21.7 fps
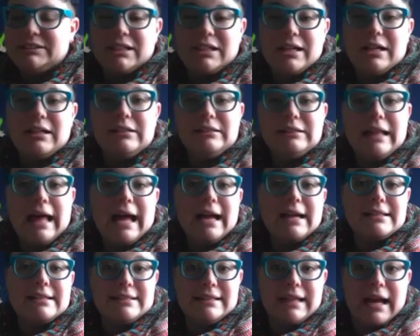
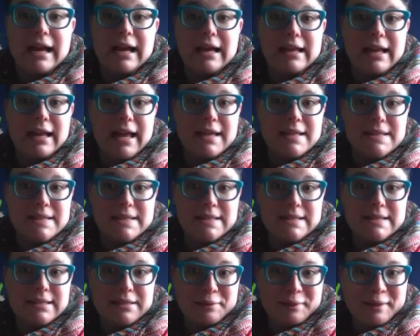collect, I
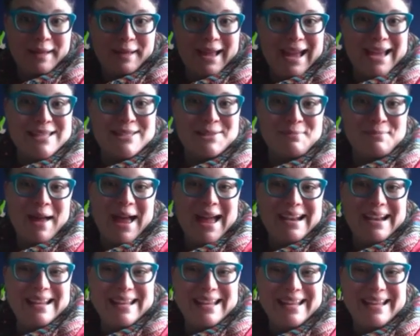guess, as
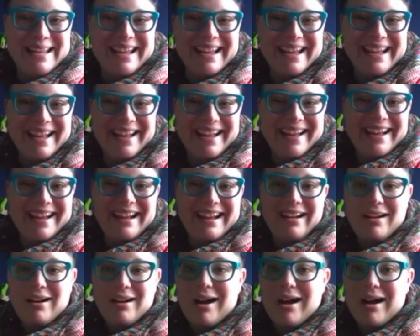many
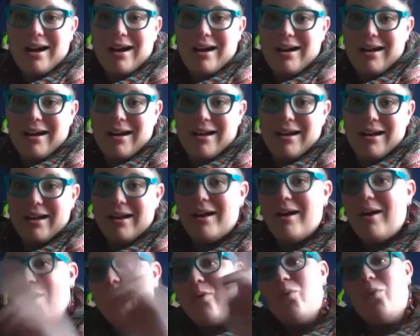
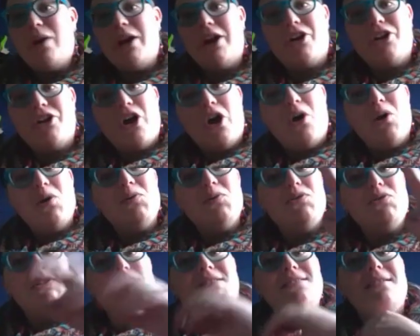
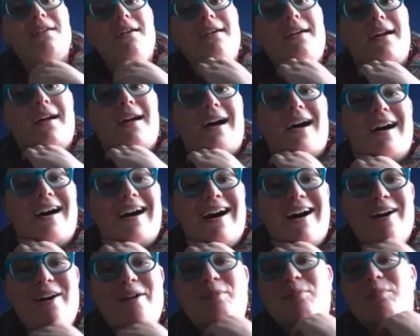weirdos
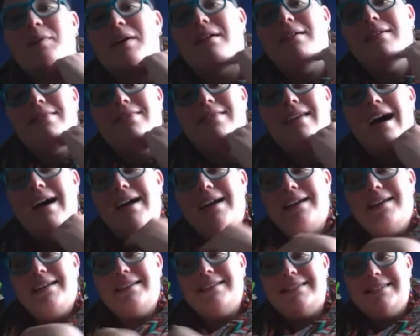
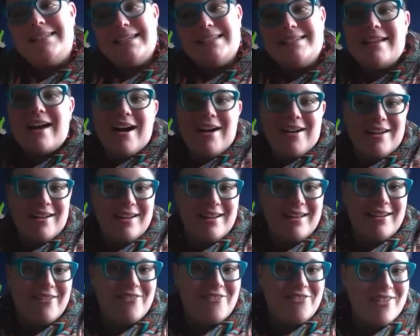that did
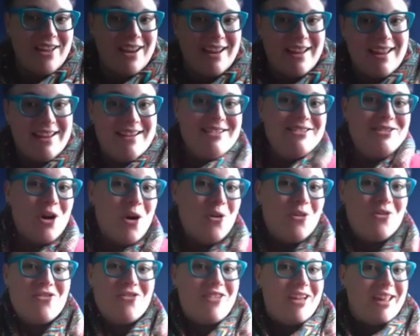not fit in,
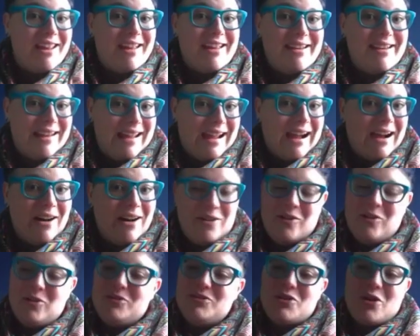don't fit in
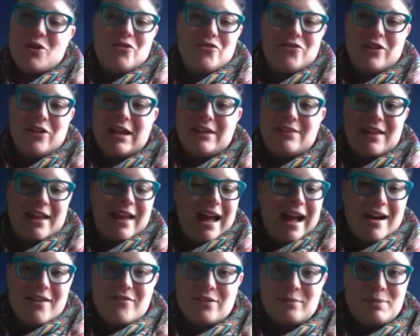now, don't feel like they
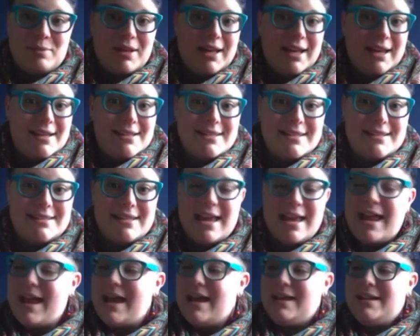have a place.
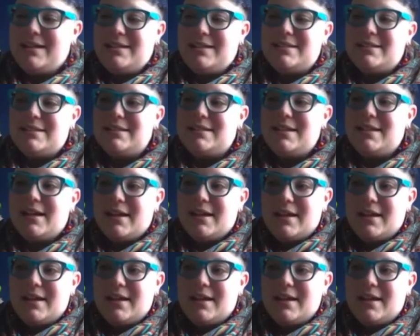And